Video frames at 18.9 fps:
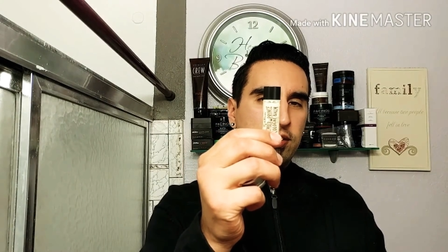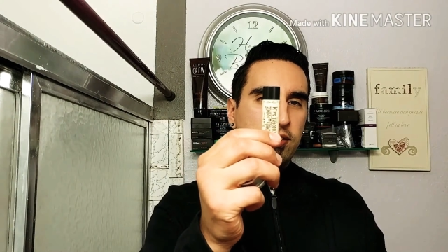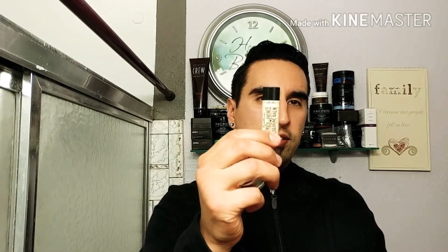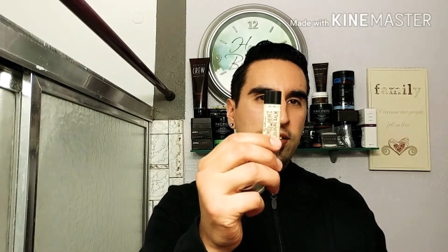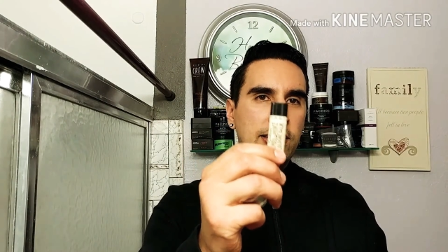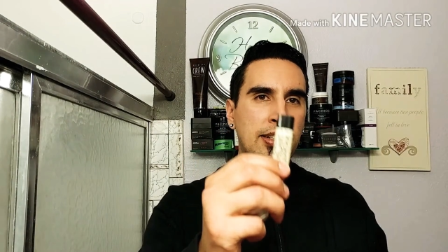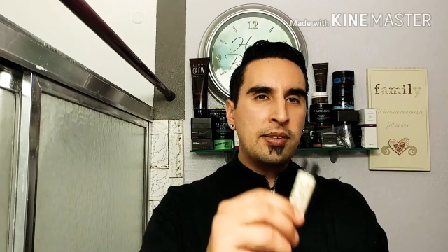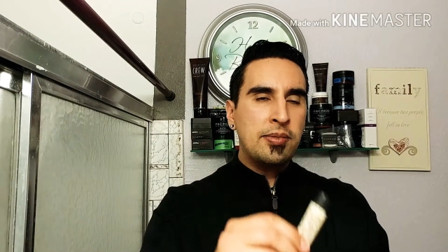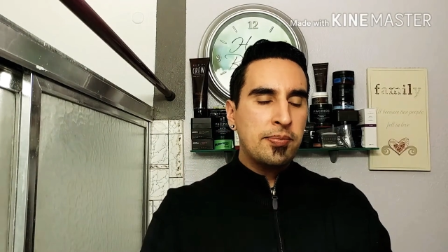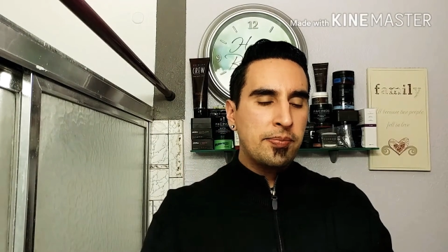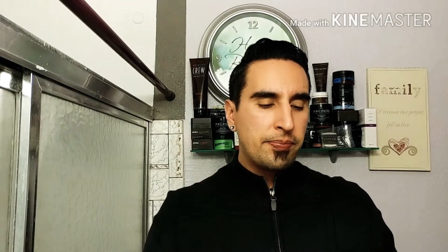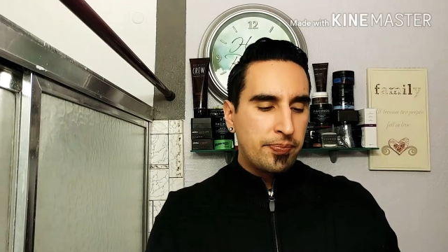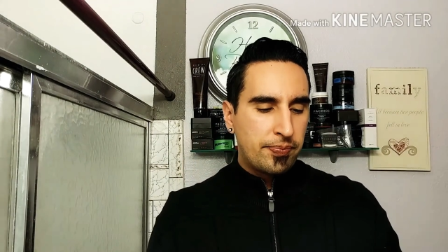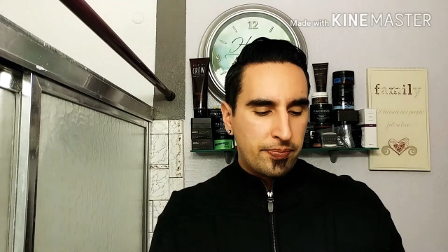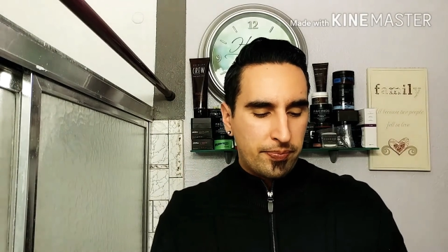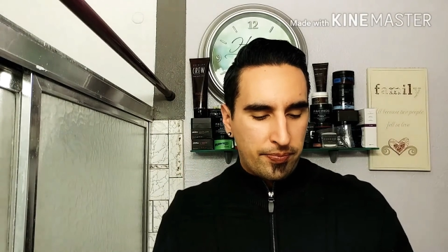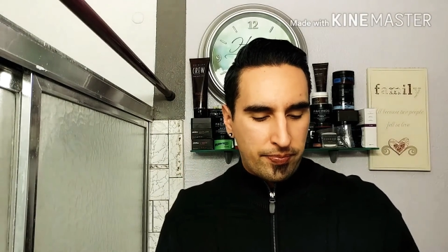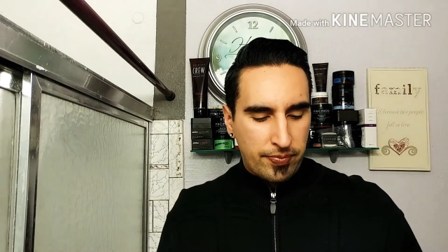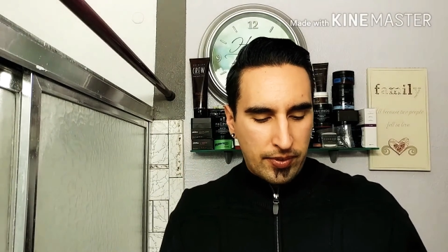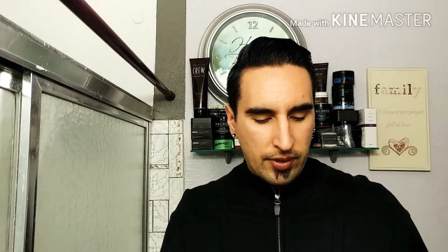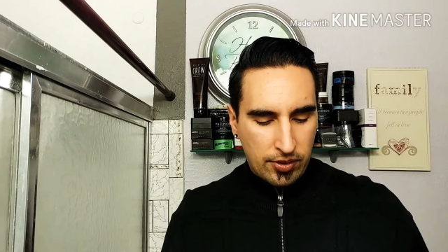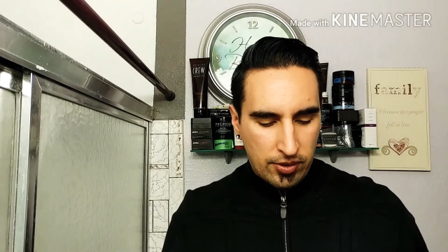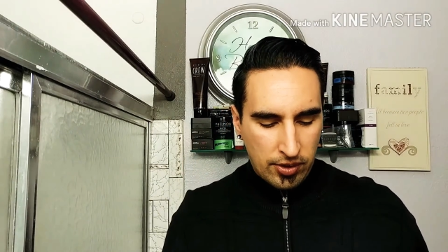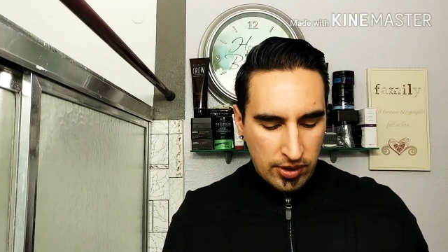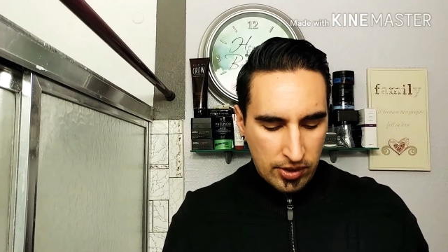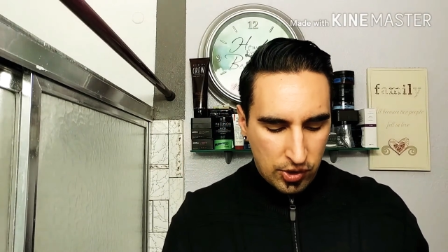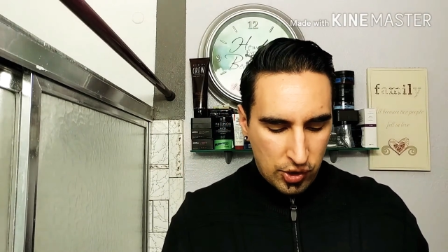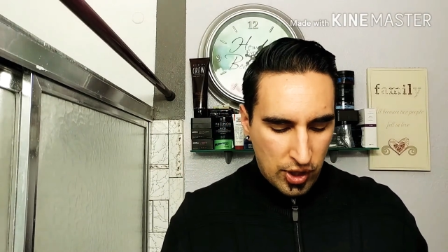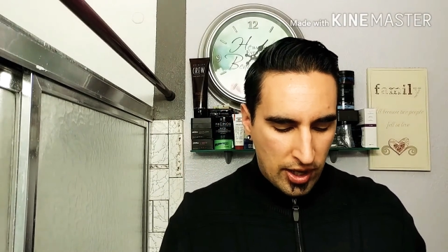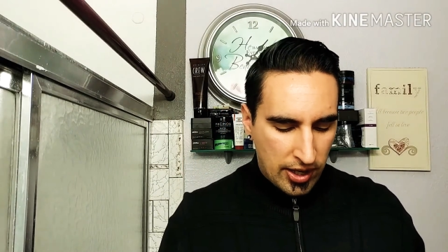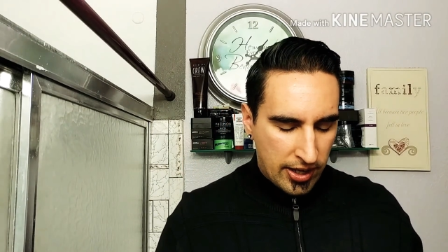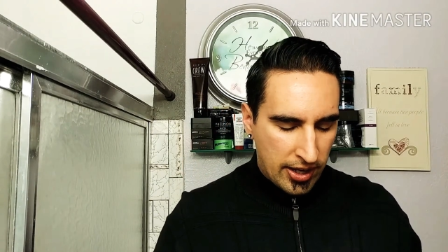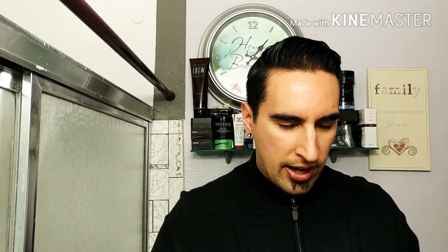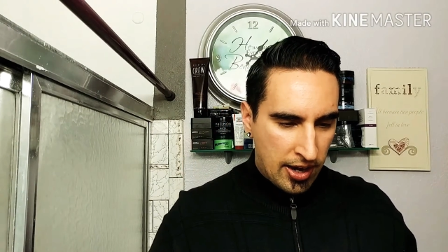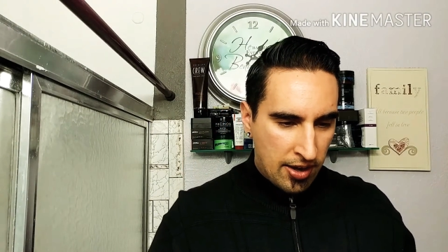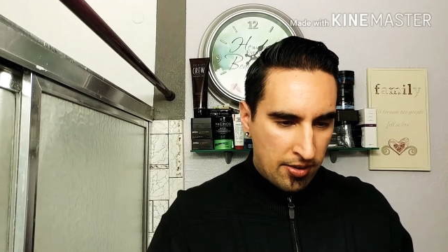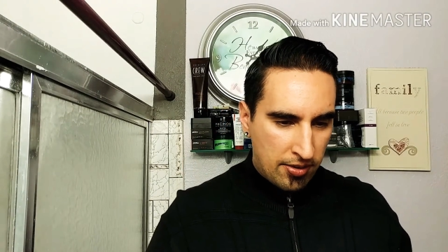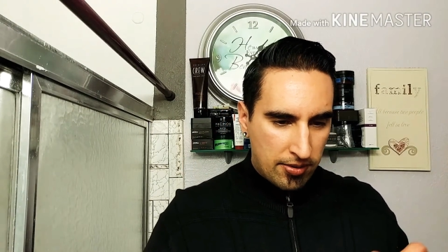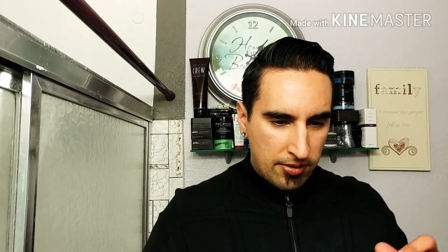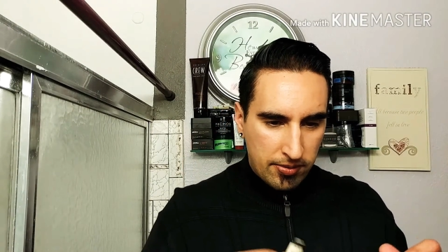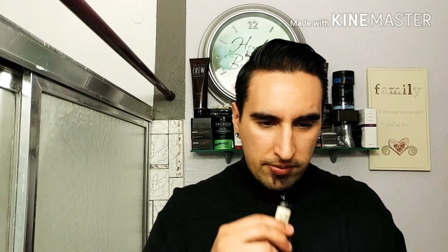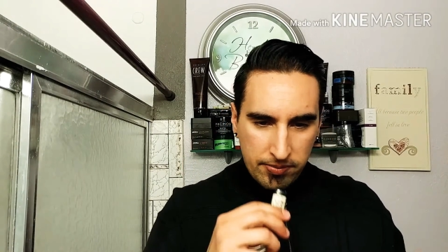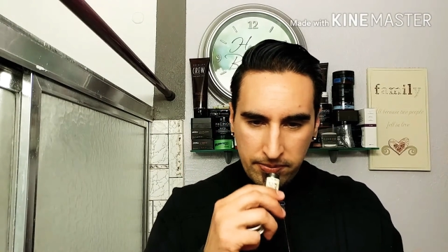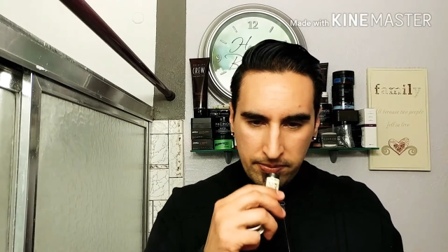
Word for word: see. So let's check it out.